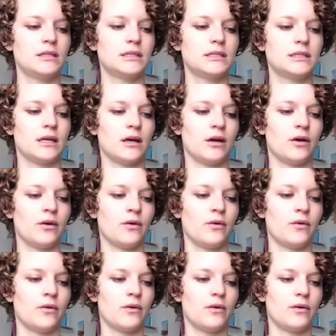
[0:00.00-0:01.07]

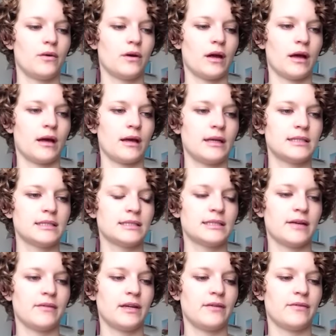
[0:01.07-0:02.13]
So it's a
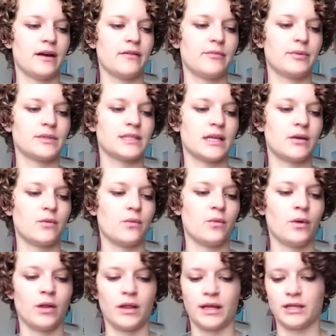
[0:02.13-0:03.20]
75%
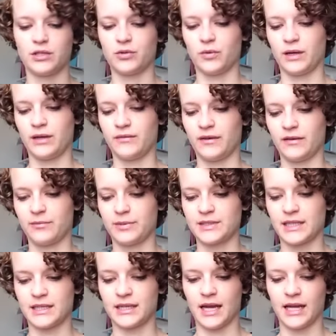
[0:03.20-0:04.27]
wool and
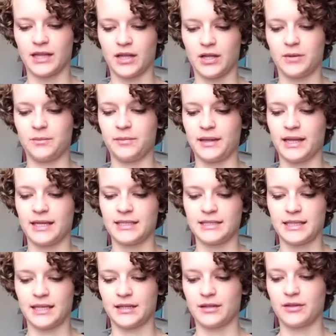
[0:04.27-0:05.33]
25% nylon blend,
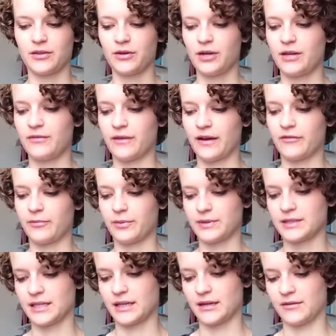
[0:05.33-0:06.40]
and
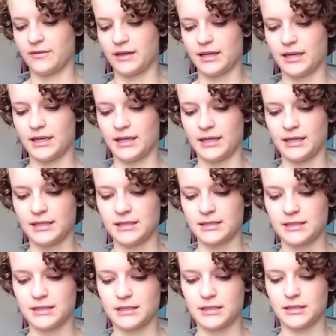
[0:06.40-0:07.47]
35% of it
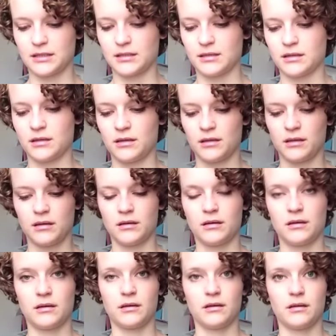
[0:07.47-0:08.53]
is
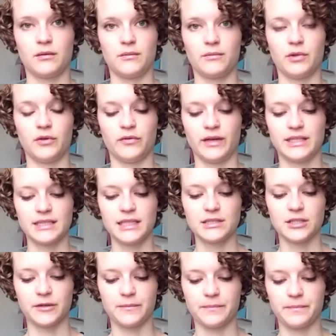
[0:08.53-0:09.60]
Blue Face
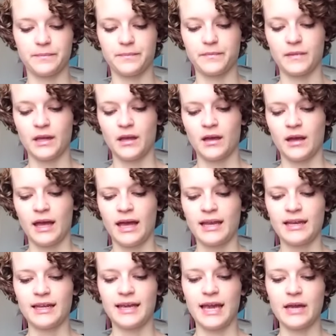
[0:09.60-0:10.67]
Luster.
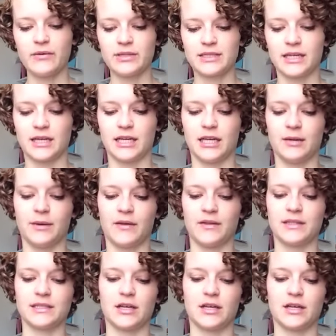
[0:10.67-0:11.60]
And Kay was talking about this